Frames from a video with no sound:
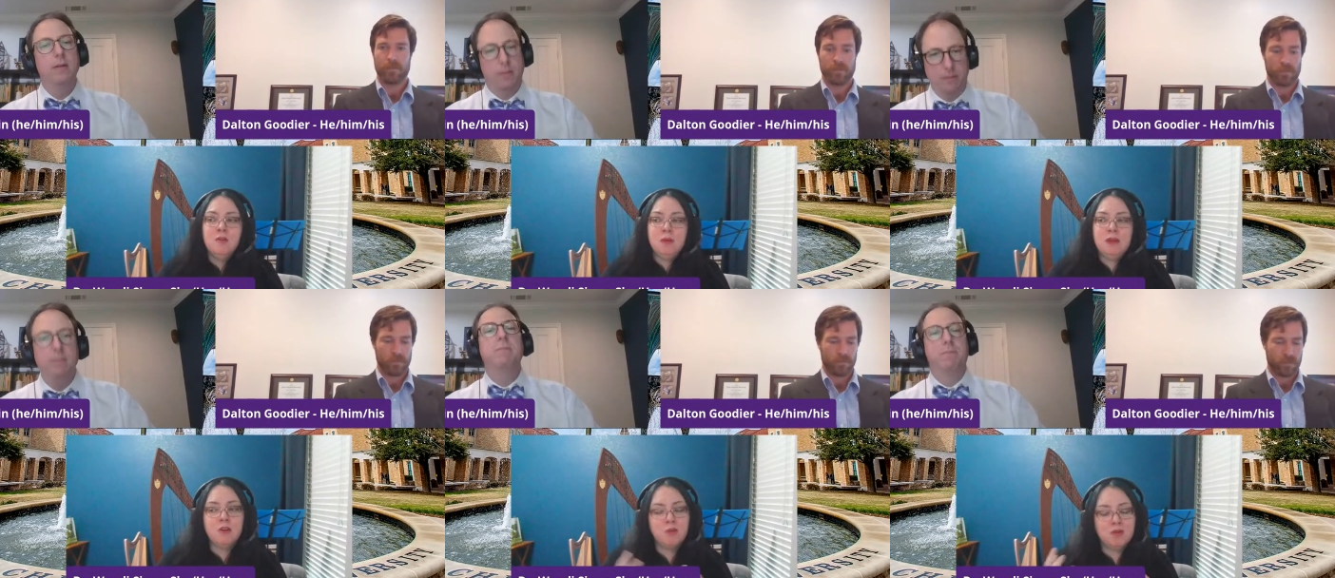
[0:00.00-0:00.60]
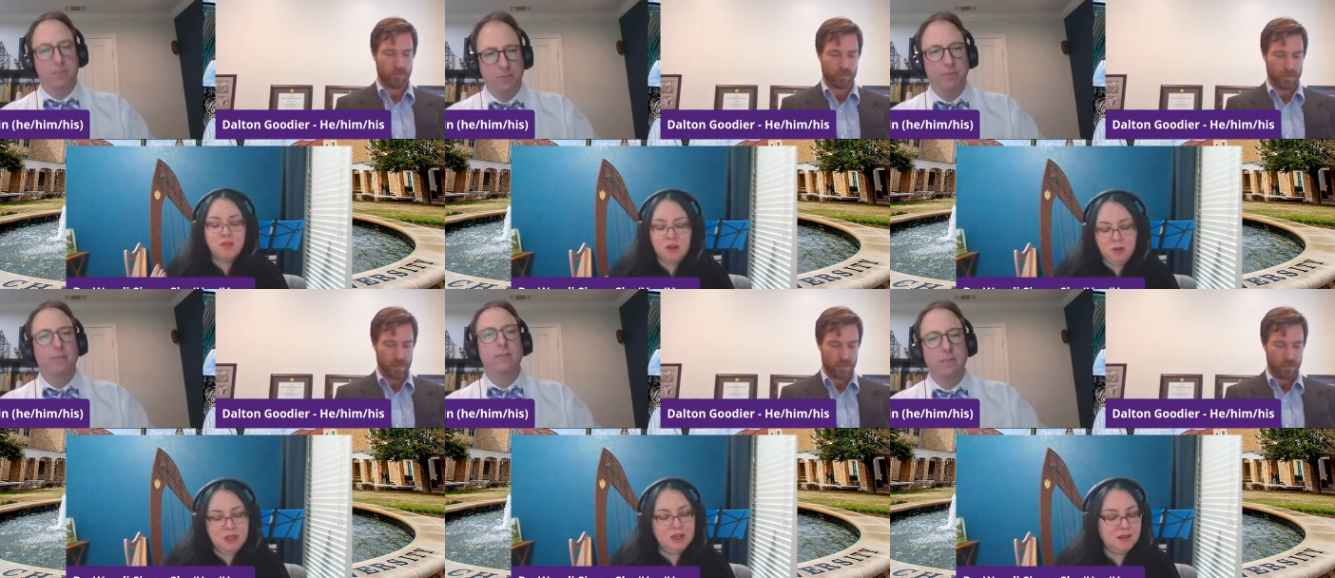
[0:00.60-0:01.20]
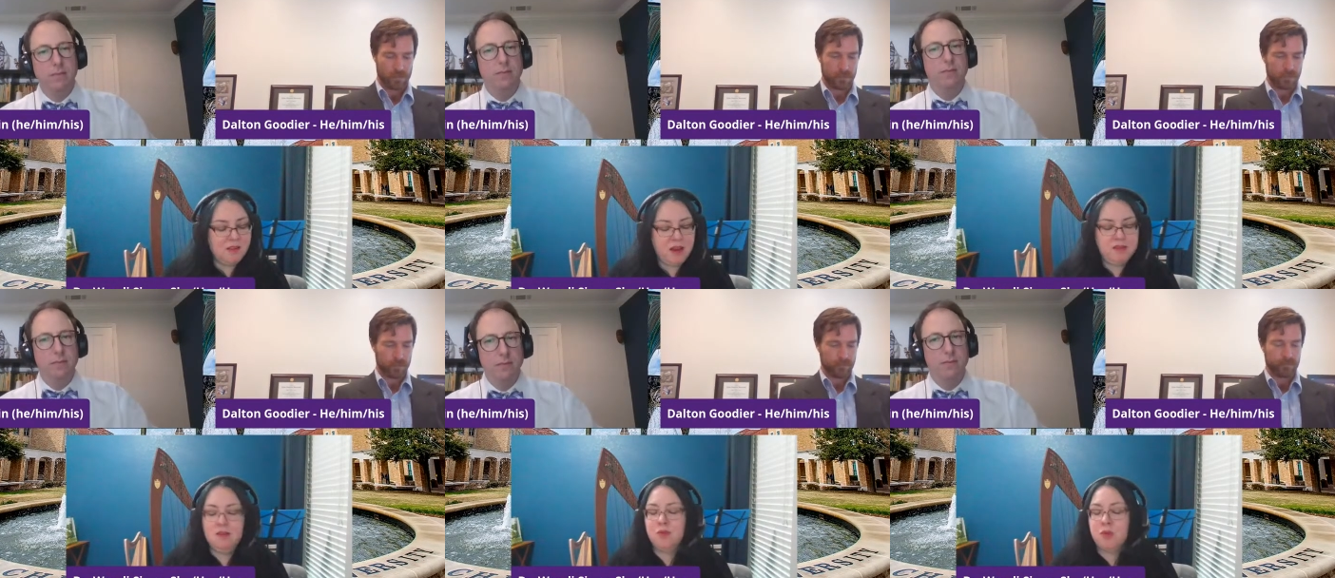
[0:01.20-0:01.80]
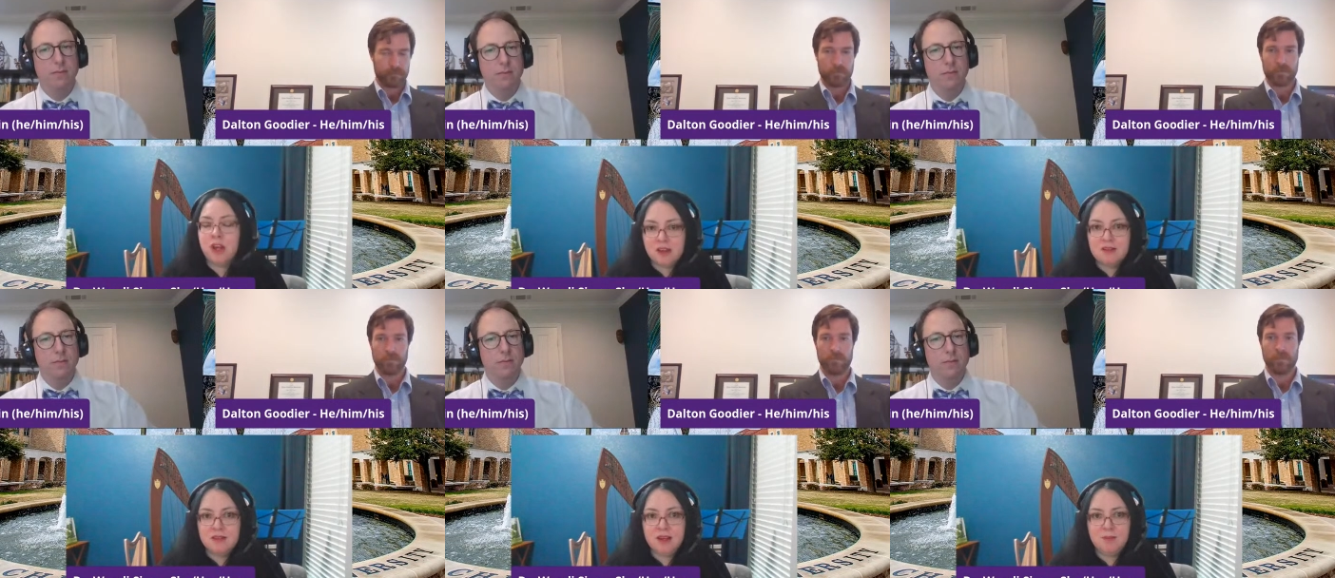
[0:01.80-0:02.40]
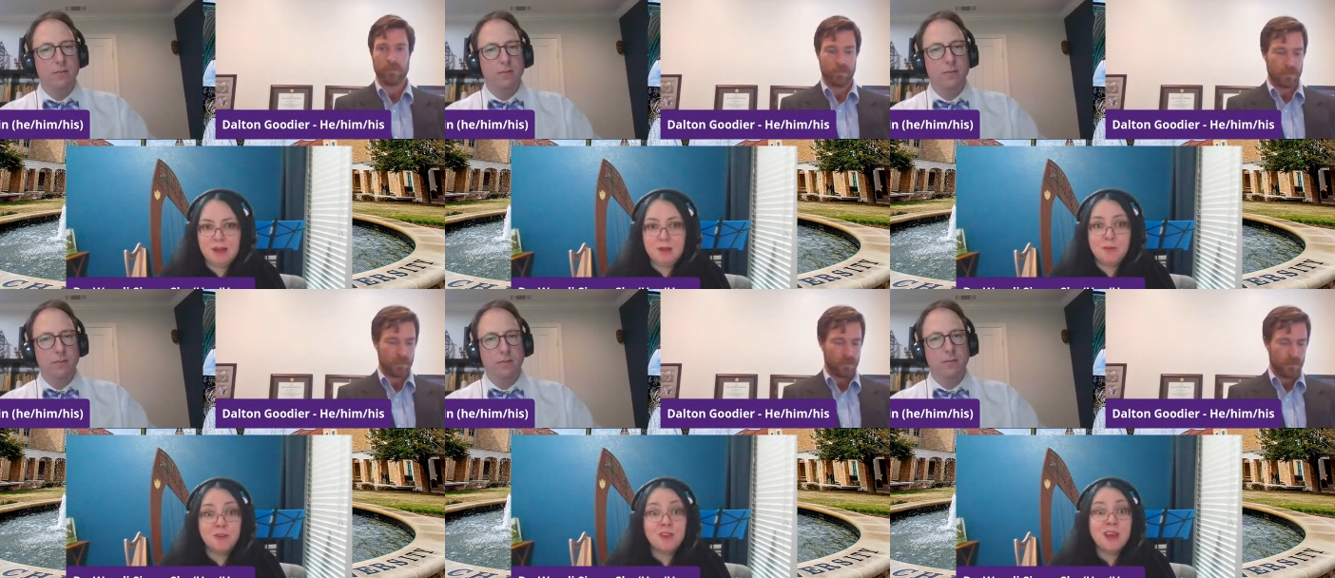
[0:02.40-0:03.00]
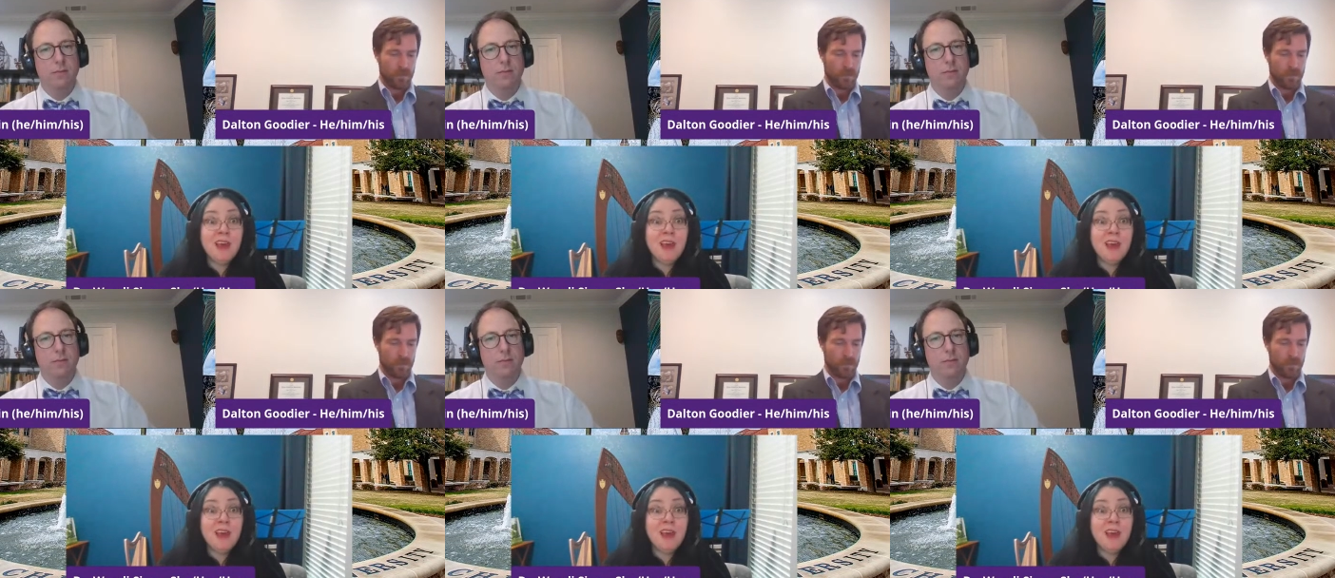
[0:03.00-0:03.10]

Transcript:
Speaker 1: peer reviewing in classes where I assign papers.